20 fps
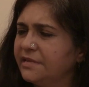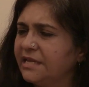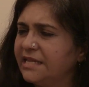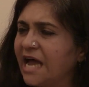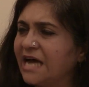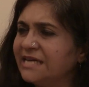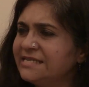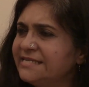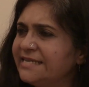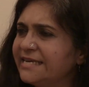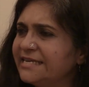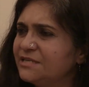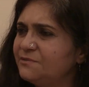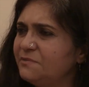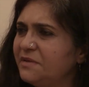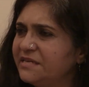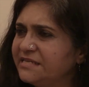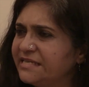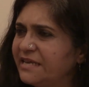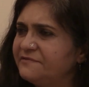The last 6
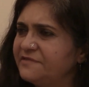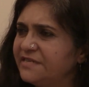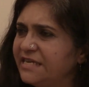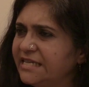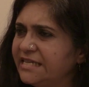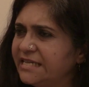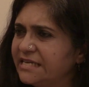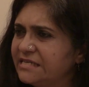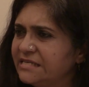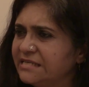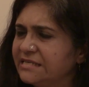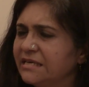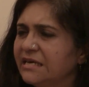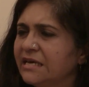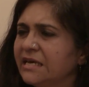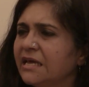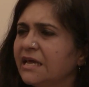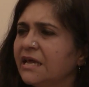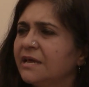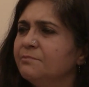weeks have seen this
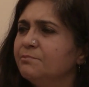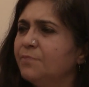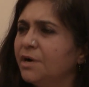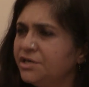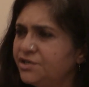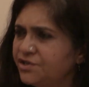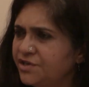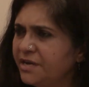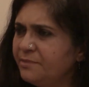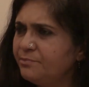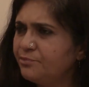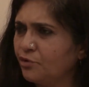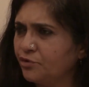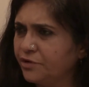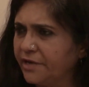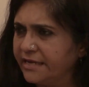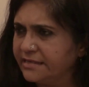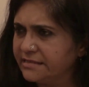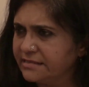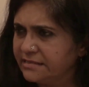burgeoning
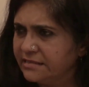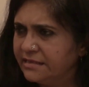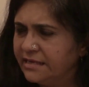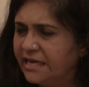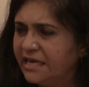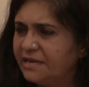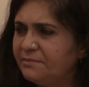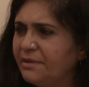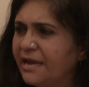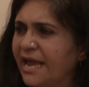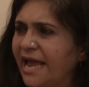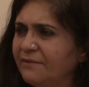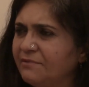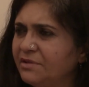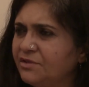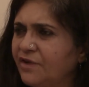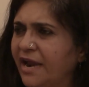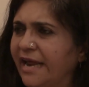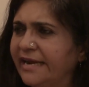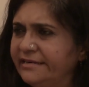protest. It began
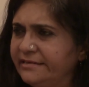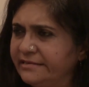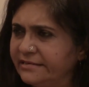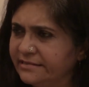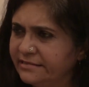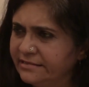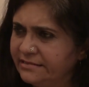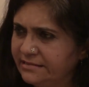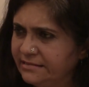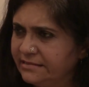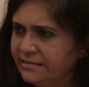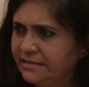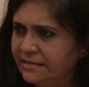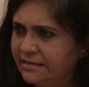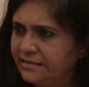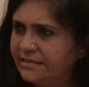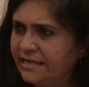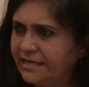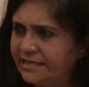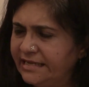with writers,
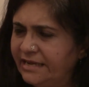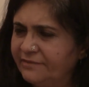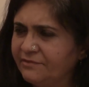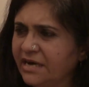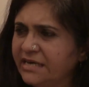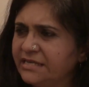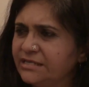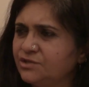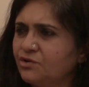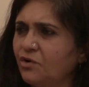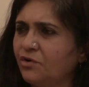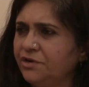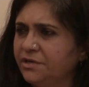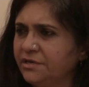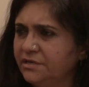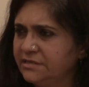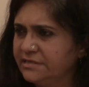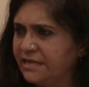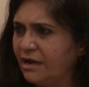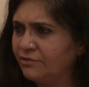then there were
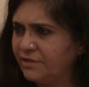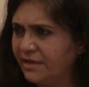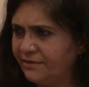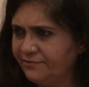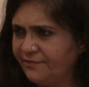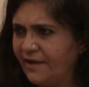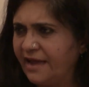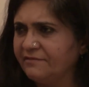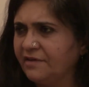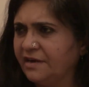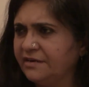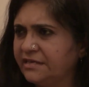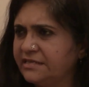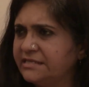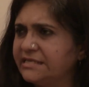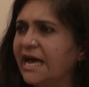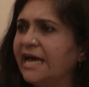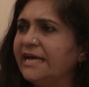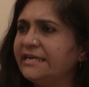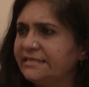historians, now there are 500
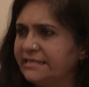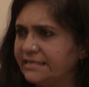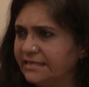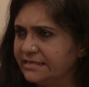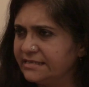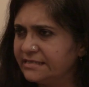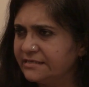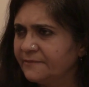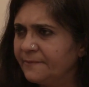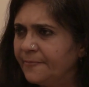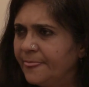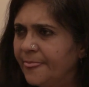scientists.